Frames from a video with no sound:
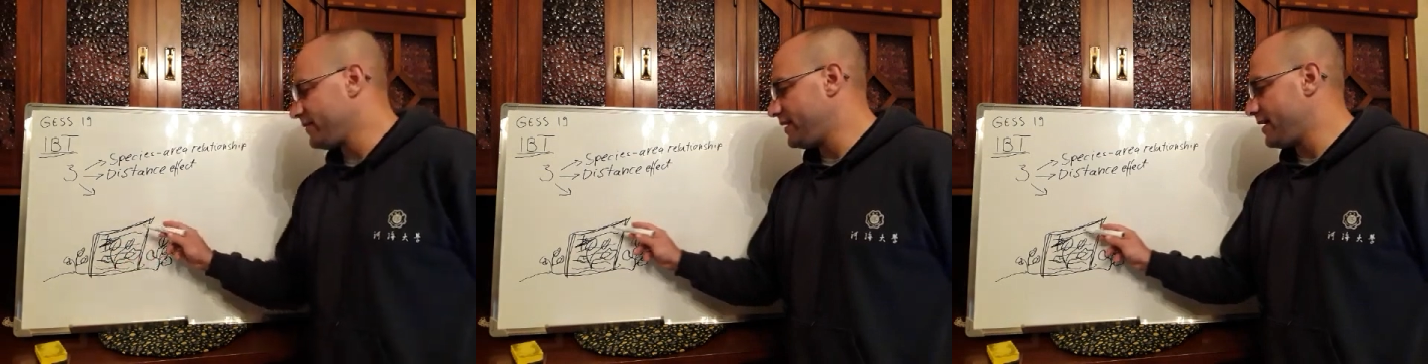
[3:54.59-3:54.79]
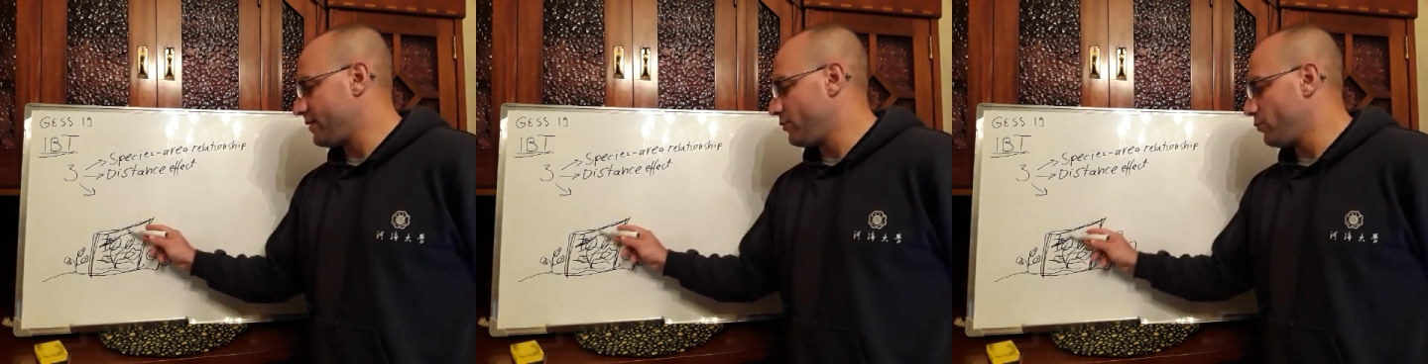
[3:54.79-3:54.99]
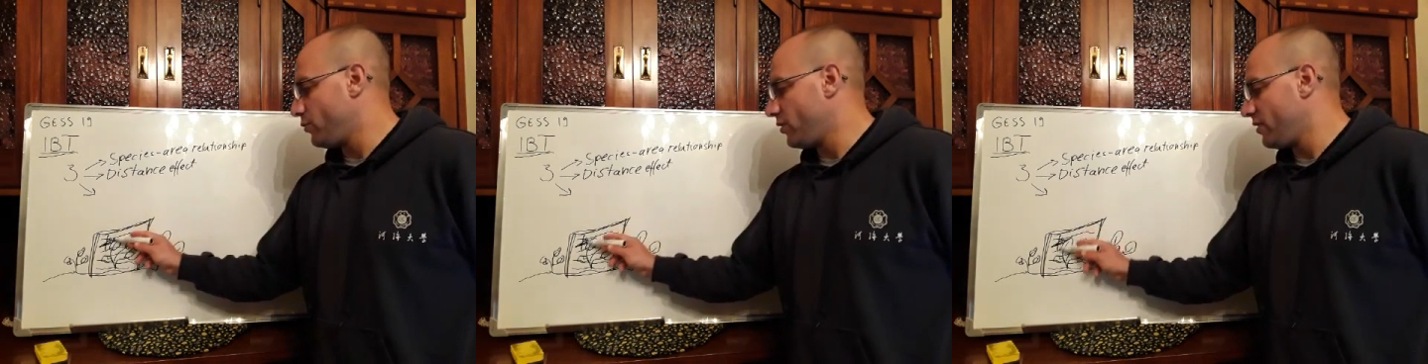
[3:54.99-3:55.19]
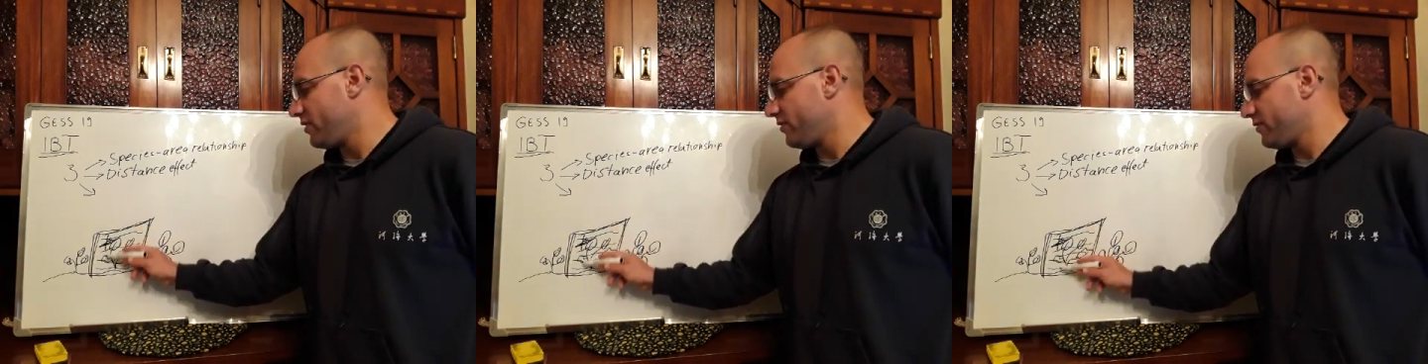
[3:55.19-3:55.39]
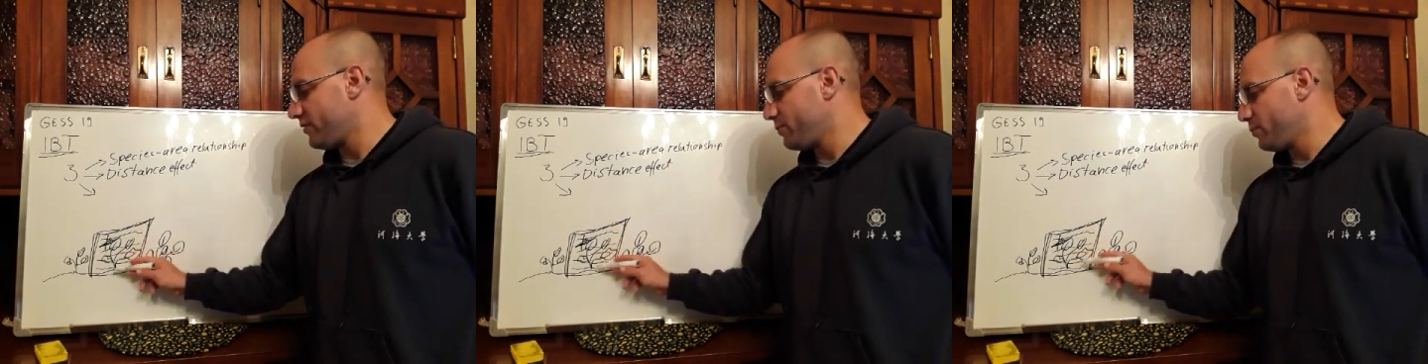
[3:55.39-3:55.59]
that
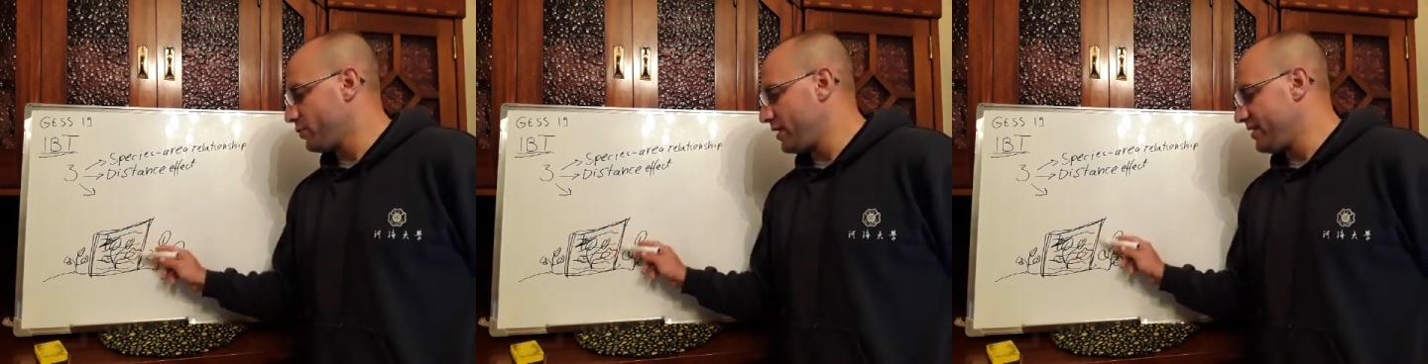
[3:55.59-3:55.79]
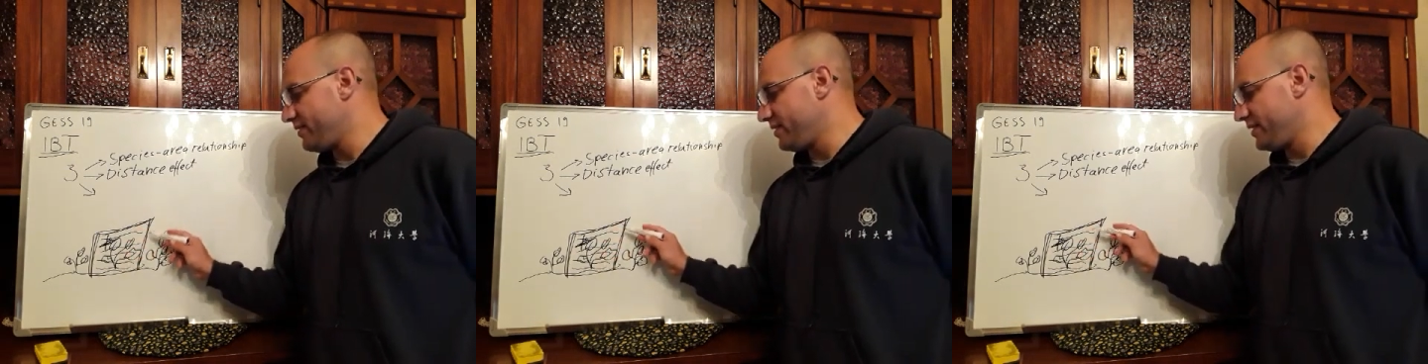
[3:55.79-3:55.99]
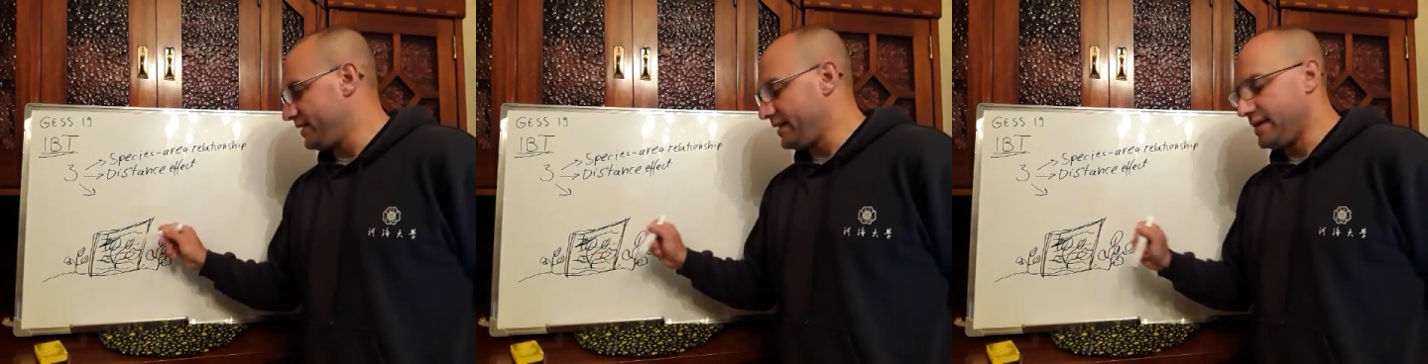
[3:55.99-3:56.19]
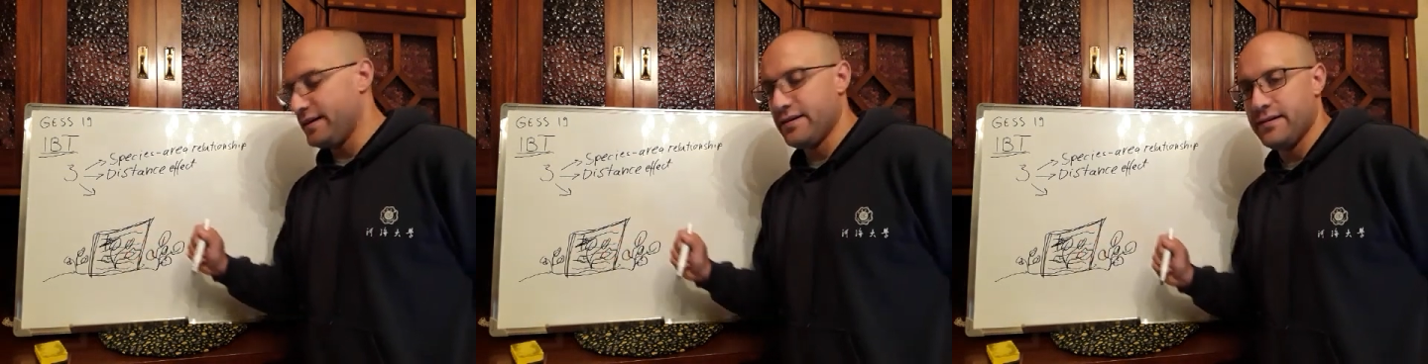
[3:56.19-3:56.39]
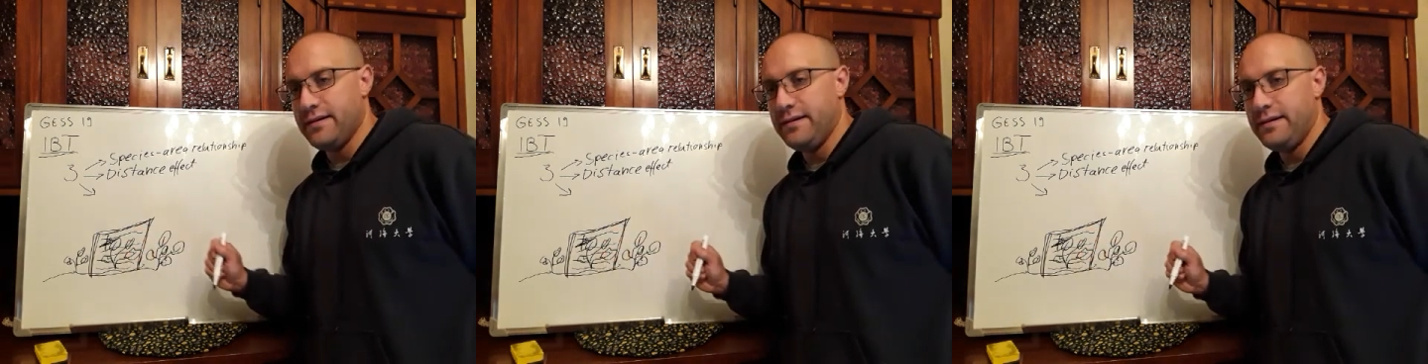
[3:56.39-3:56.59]
was present
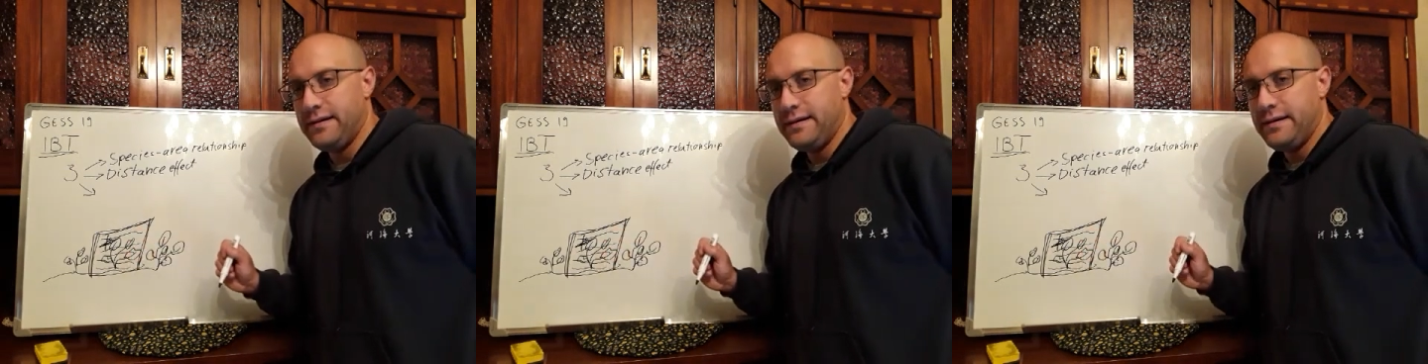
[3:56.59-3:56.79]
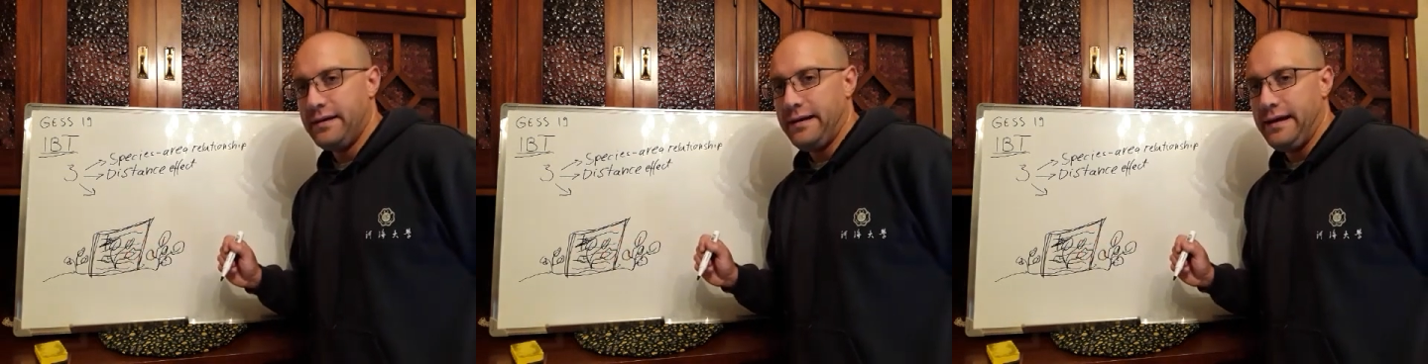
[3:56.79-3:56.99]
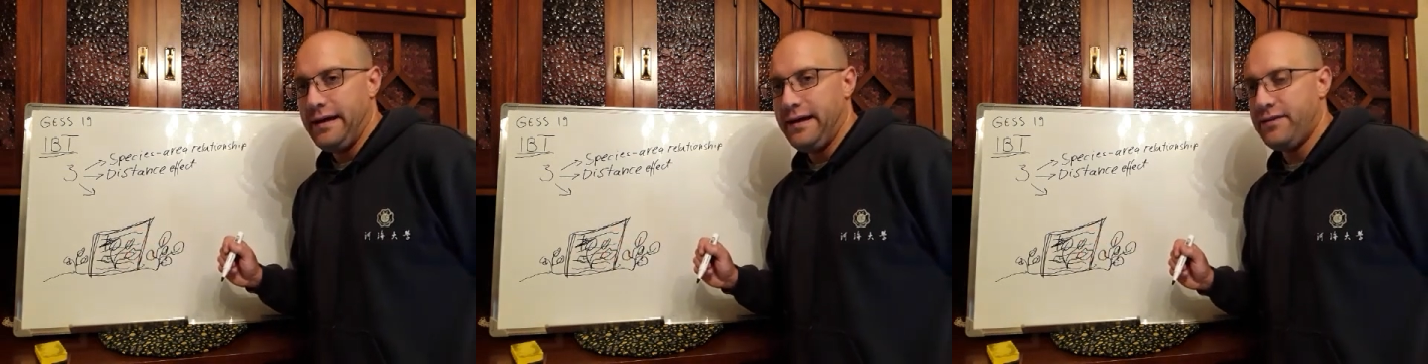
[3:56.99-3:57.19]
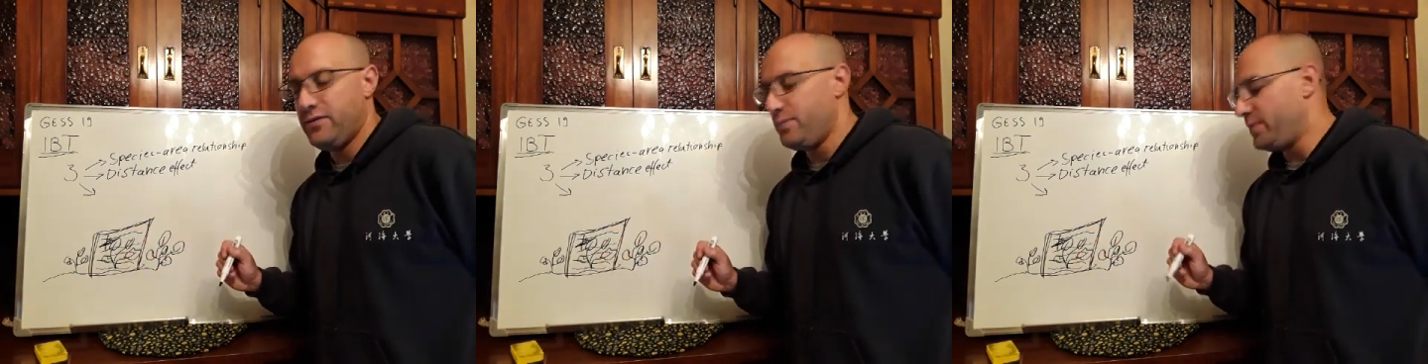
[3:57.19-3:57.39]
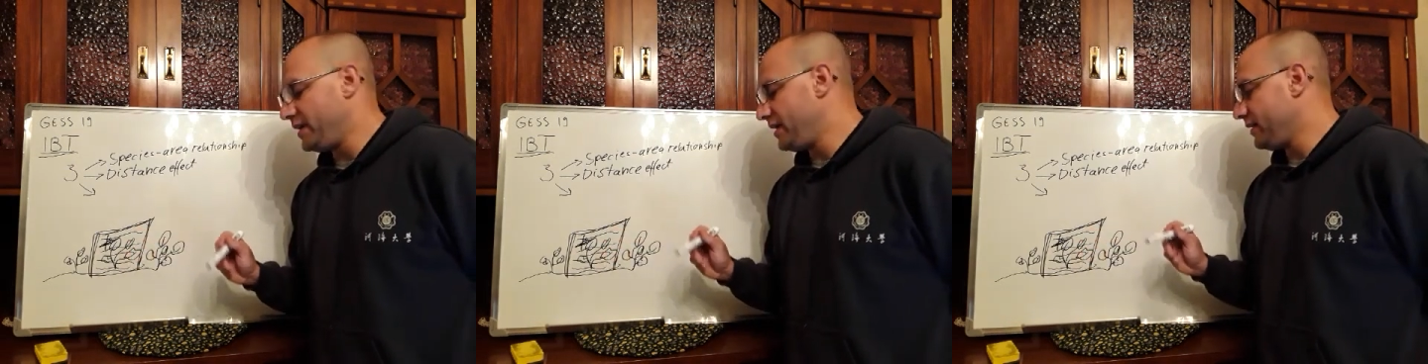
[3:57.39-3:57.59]
here has
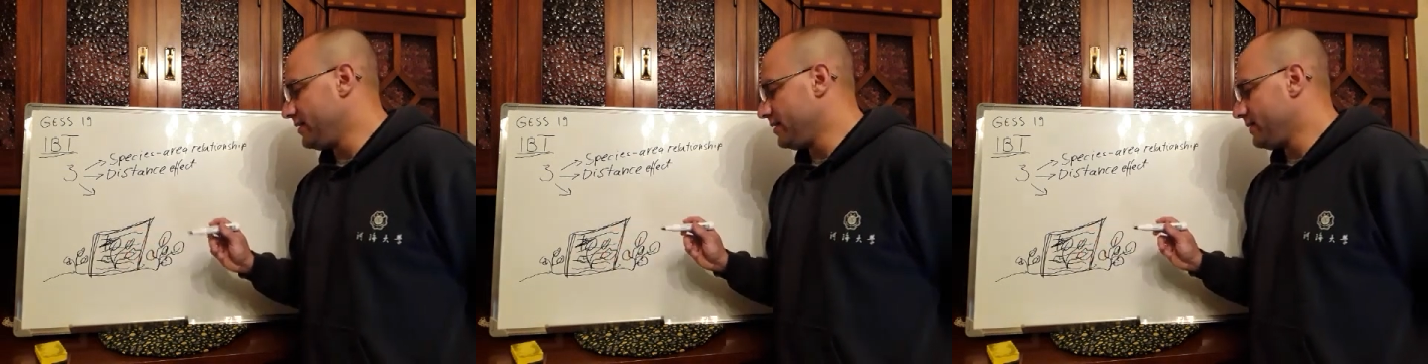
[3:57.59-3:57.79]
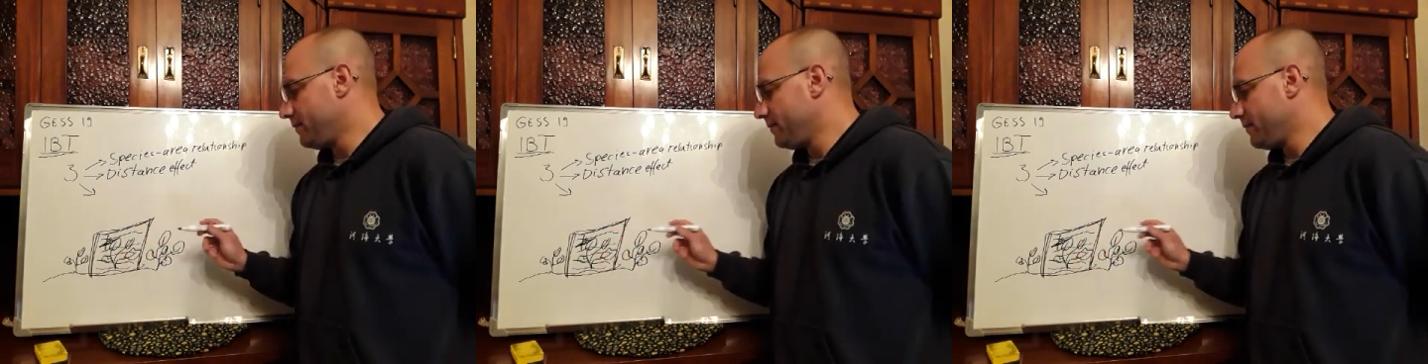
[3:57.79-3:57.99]
been